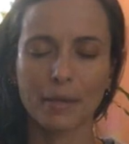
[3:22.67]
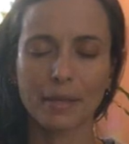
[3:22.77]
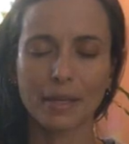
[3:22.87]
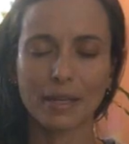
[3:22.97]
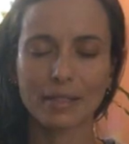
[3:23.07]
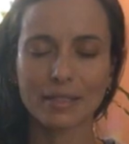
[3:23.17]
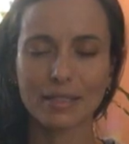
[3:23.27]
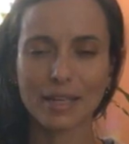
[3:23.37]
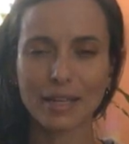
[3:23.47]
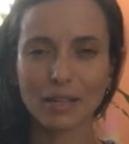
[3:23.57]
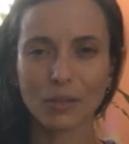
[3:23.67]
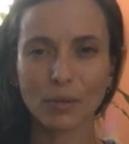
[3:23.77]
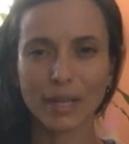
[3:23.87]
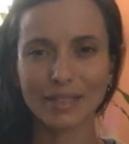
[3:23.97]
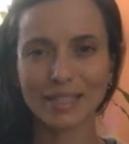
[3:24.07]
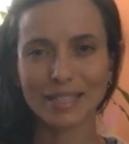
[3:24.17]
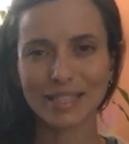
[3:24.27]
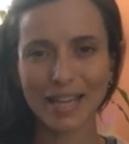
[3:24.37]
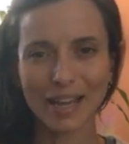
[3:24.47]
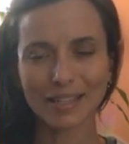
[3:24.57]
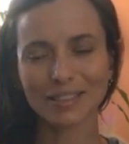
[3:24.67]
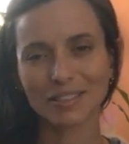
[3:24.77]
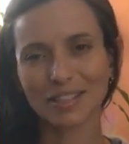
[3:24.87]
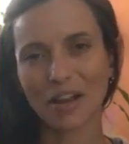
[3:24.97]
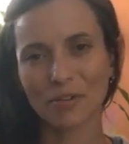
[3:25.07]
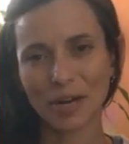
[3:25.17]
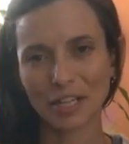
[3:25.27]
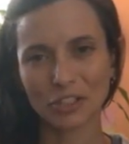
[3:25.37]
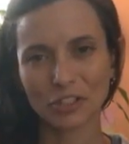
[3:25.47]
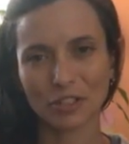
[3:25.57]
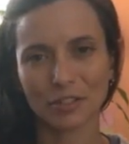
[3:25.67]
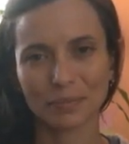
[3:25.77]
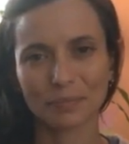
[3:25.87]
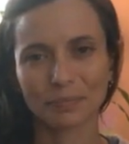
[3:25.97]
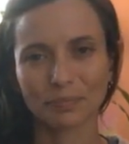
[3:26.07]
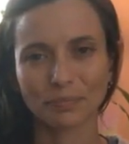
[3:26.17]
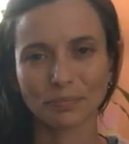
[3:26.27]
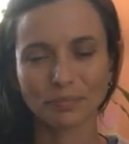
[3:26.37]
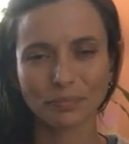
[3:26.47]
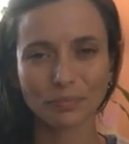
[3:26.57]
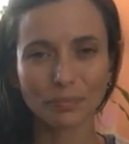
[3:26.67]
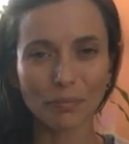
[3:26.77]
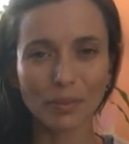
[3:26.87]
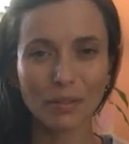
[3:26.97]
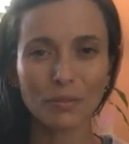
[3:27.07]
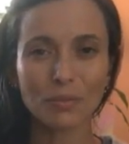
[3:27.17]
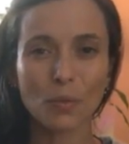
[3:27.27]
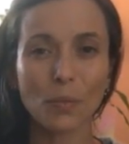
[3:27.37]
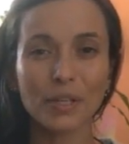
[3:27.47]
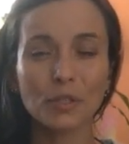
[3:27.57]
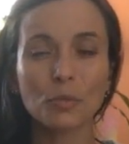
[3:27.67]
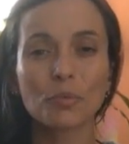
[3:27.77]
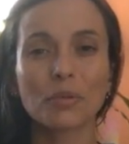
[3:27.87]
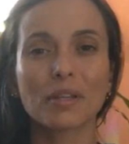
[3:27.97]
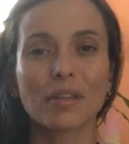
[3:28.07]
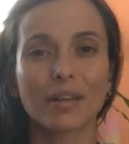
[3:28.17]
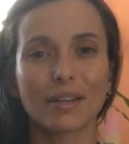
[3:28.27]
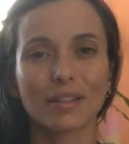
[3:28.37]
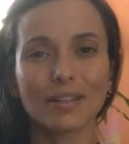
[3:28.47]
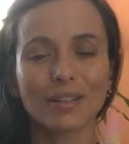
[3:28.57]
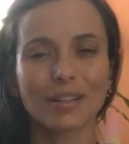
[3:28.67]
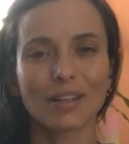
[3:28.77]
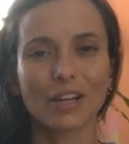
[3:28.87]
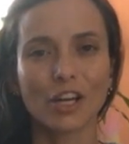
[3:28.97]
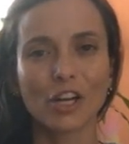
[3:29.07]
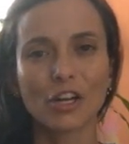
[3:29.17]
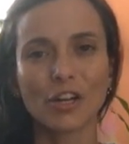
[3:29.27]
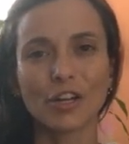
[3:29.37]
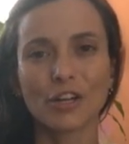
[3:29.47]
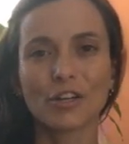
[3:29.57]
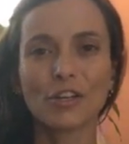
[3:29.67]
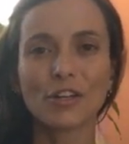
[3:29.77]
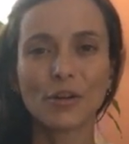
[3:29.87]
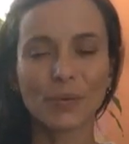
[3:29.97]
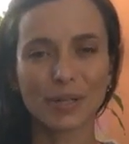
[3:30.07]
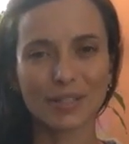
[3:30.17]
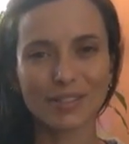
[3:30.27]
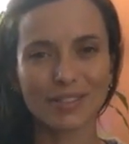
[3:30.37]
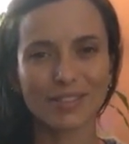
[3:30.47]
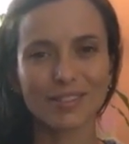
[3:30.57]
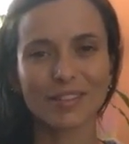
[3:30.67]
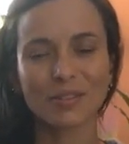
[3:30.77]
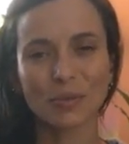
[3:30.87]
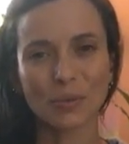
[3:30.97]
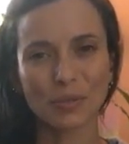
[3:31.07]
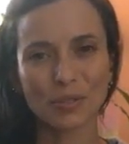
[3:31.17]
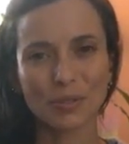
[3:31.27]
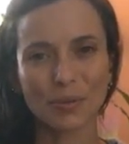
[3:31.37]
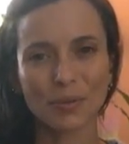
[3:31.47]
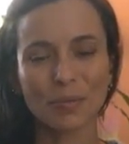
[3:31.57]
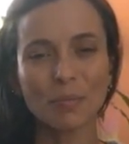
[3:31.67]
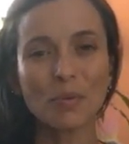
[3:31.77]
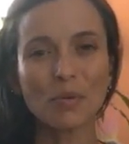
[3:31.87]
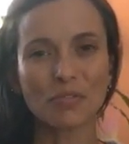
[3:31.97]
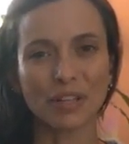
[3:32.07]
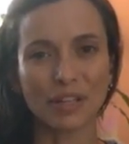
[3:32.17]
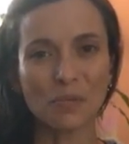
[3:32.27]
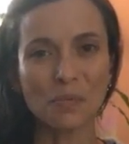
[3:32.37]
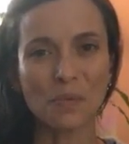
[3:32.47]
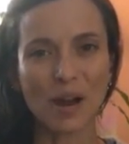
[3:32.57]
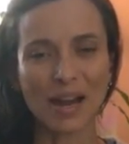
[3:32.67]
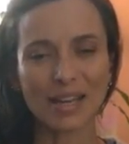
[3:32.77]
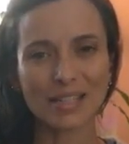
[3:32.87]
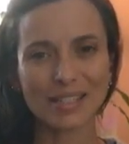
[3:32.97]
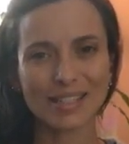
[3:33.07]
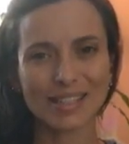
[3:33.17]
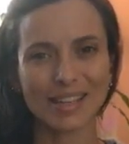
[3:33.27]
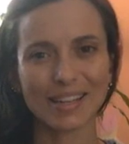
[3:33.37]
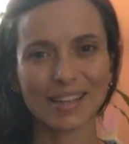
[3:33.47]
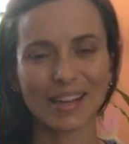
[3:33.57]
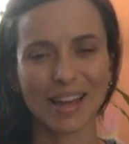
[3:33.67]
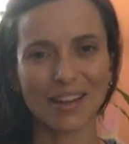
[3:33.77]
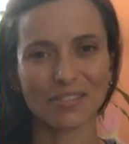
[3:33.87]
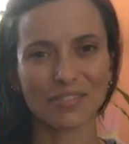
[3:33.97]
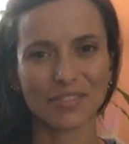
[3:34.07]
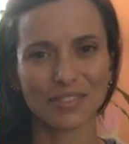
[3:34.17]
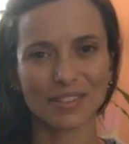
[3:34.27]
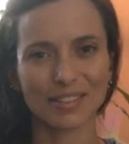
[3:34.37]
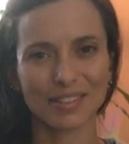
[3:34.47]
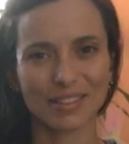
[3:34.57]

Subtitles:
And then let's take a look at the second direction. So when you breathe in, notice the torso moving right and left,